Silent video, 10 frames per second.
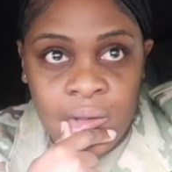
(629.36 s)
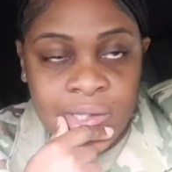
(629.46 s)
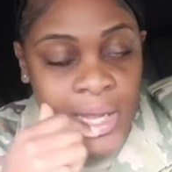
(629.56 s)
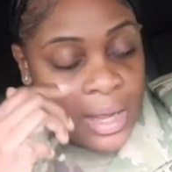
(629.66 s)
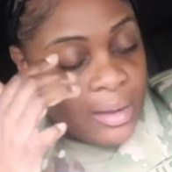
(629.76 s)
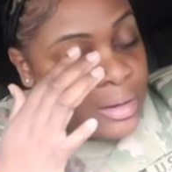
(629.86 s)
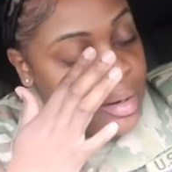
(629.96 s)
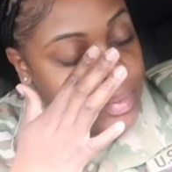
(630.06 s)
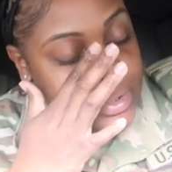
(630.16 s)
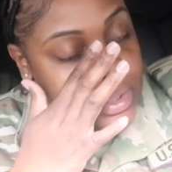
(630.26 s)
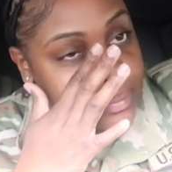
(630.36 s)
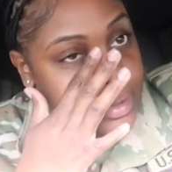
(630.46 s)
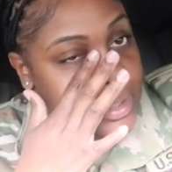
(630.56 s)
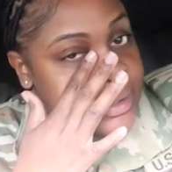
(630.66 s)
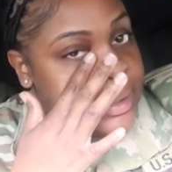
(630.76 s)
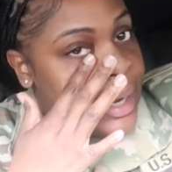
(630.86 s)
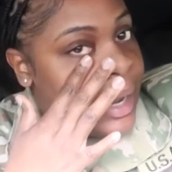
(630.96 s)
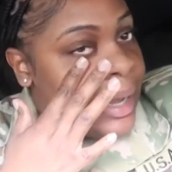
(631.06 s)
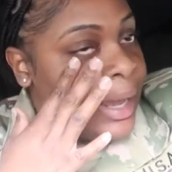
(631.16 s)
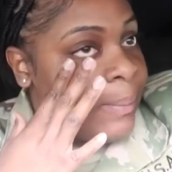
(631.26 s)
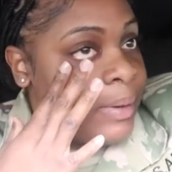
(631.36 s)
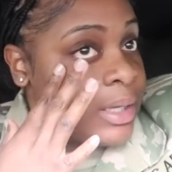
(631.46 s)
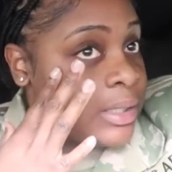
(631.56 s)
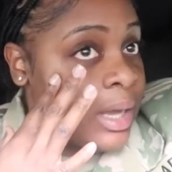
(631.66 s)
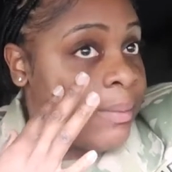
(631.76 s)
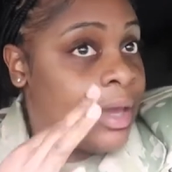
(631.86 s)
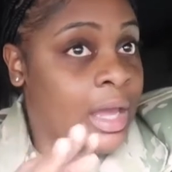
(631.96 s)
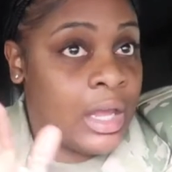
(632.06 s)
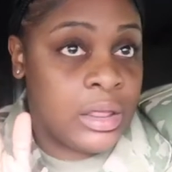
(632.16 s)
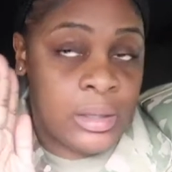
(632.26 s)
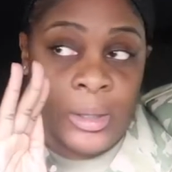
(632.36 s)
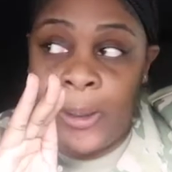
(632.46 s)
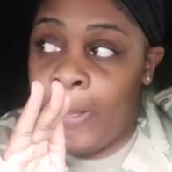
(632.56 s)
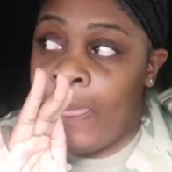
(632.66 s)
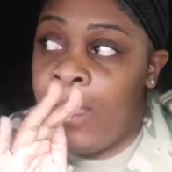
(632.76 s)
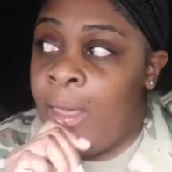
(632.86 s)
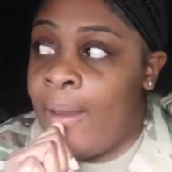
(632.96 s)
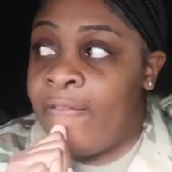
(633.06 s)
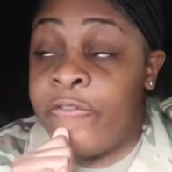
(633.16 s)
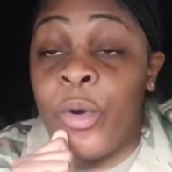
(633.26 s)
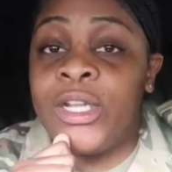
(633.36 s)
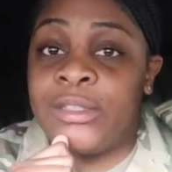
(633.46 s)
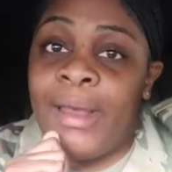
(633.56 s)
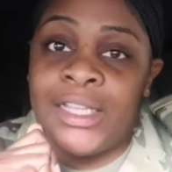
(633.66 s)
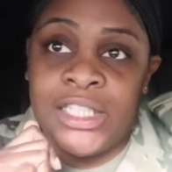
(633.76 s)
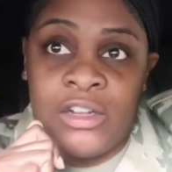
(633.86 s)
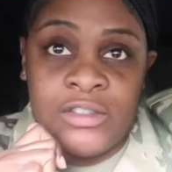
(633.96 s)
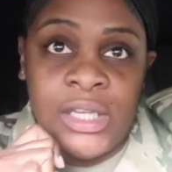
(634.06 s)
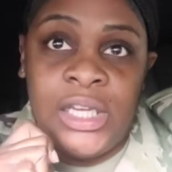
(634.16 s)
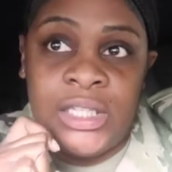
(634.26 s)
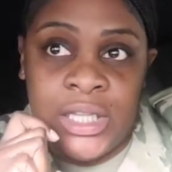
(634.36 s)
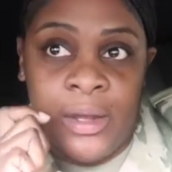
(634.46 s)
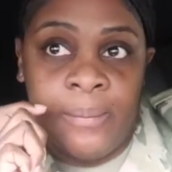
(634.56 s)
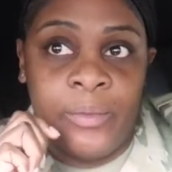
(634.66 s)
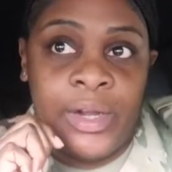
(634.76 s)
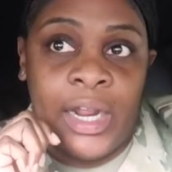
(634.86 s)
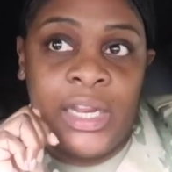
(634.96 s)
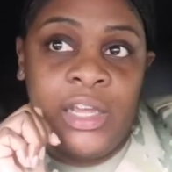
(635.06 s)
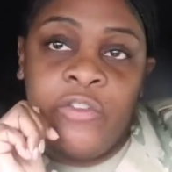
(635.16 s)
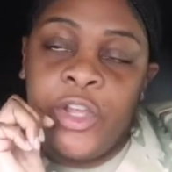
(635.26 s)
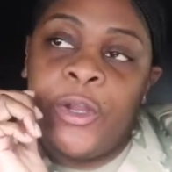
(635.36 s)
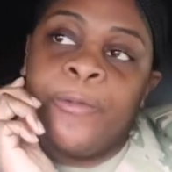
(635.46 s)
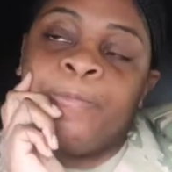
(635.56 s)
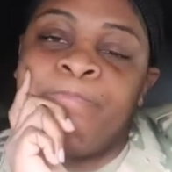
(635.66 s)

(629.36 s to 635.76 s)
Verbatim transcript: So I don't know, my stomach is not happy. So I might have to force myself to eat something when I leave here.